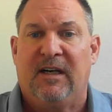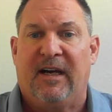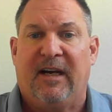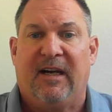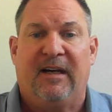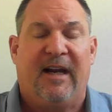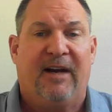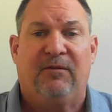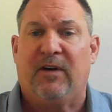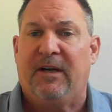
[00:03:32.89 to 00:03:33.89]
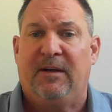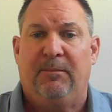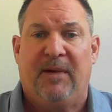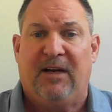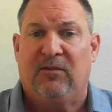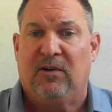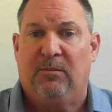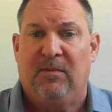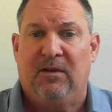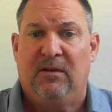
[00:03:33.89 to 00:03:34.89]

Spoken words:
in every bedroom,